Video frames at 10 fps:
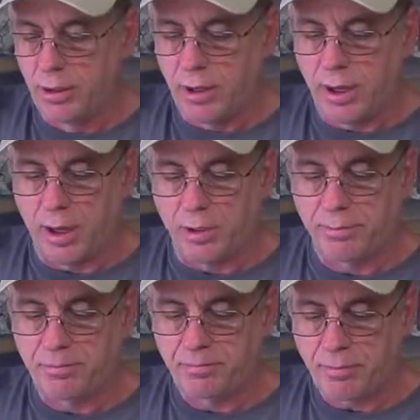
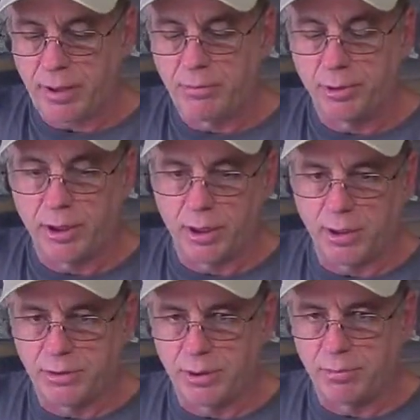and putting
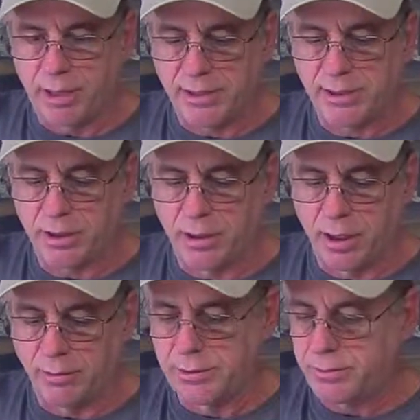on some plastic
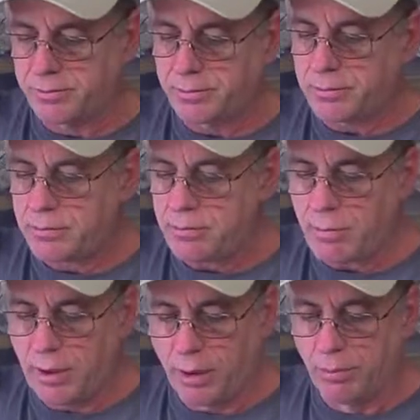gloves,
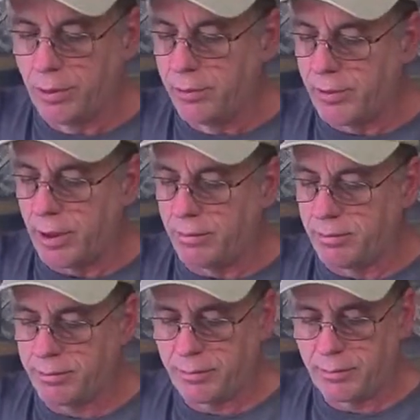I'll move
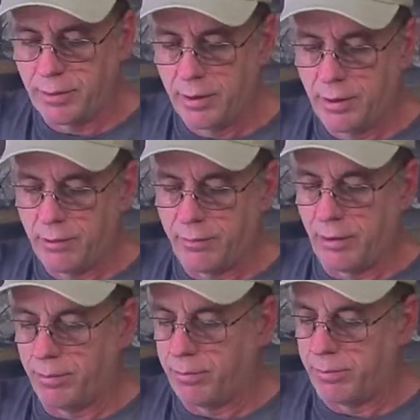them
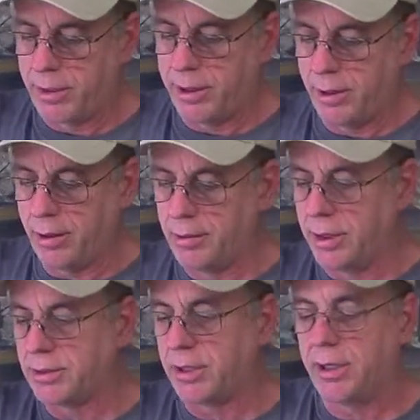from here
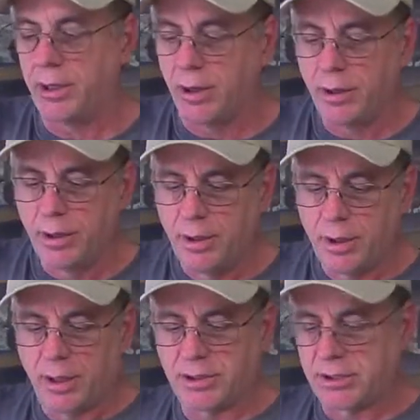into here
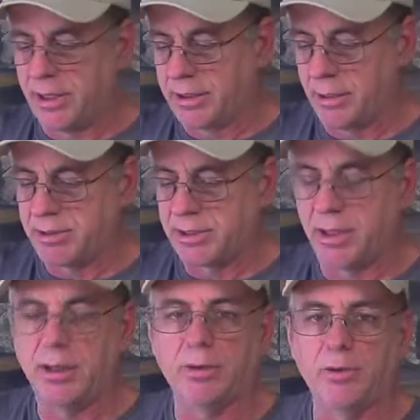and just let them
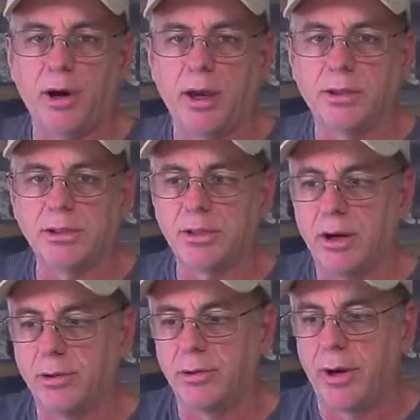sit and dry, just
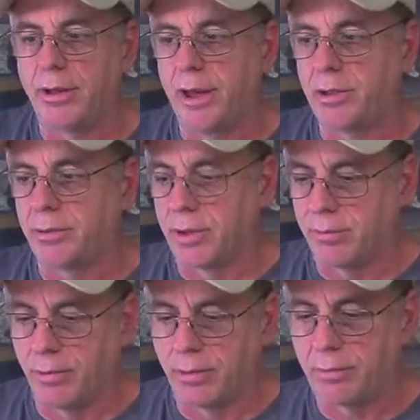air dry naturally
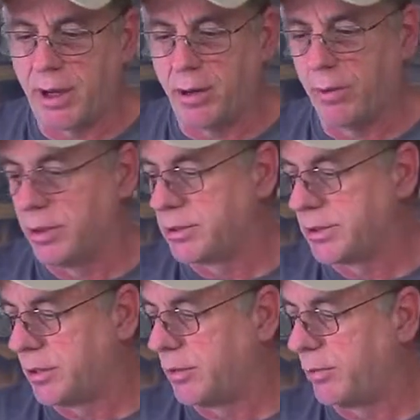for an hour or
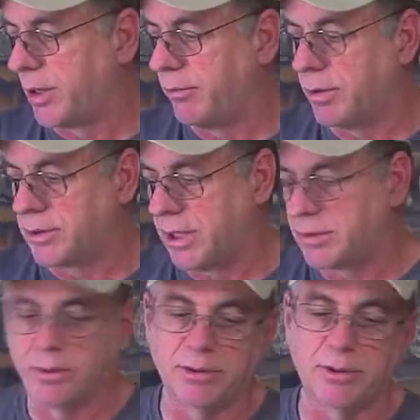so or whatever it
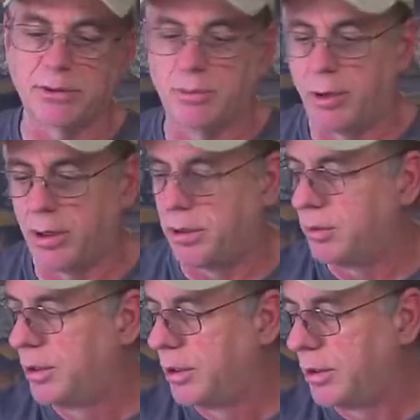takes, or till
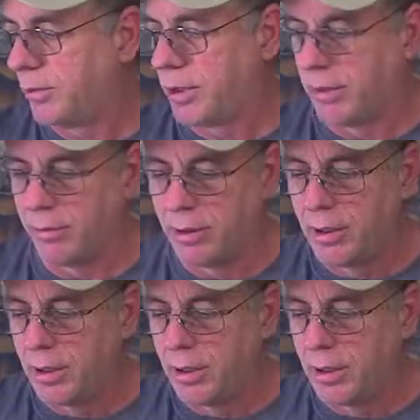tomorrow or whatever.